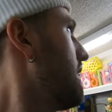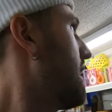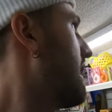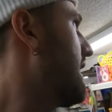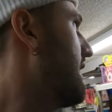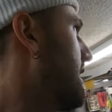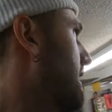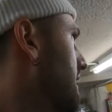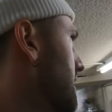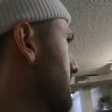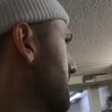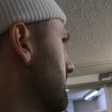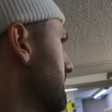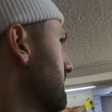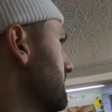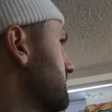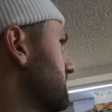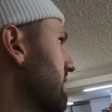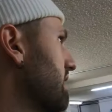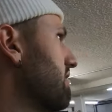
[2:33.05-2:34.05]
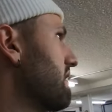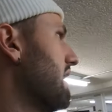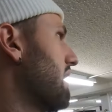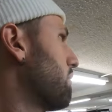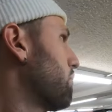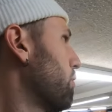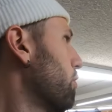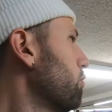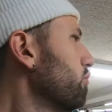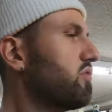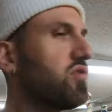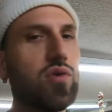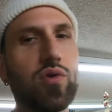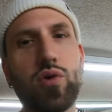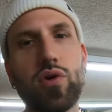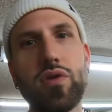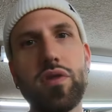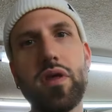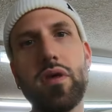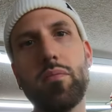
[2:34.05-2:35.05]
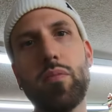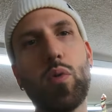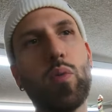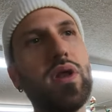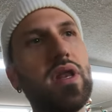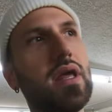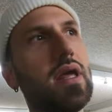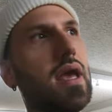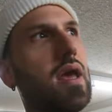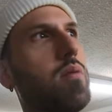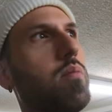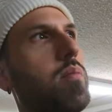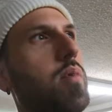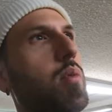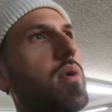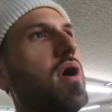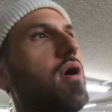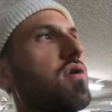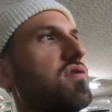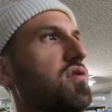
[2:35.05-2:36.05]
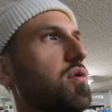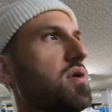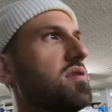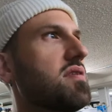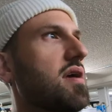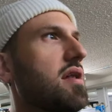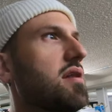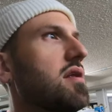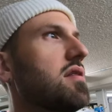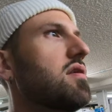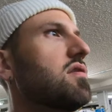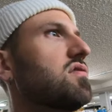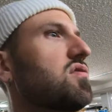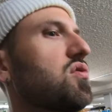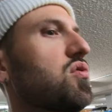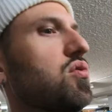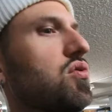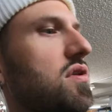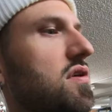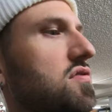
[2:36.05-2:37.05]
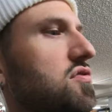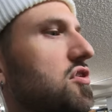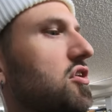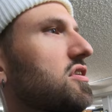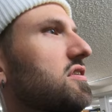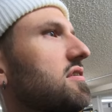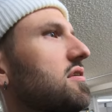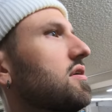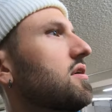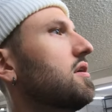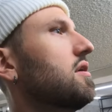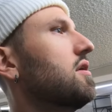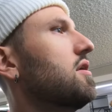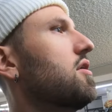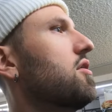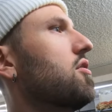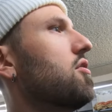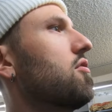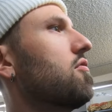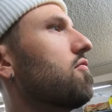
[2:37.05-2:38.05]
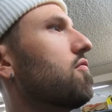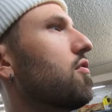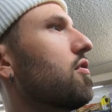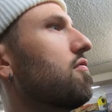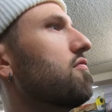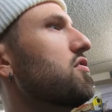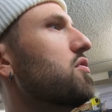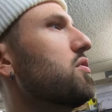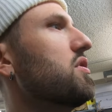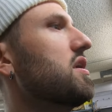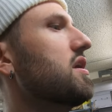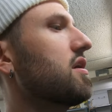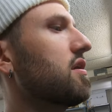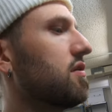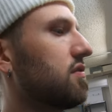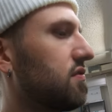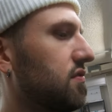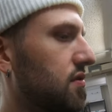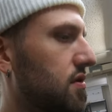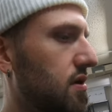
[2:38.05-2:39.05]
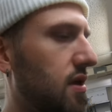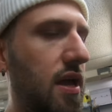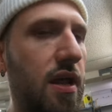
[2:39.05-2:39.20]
and Seth and I were homeschooled, but we but we also attended the school district for a few years.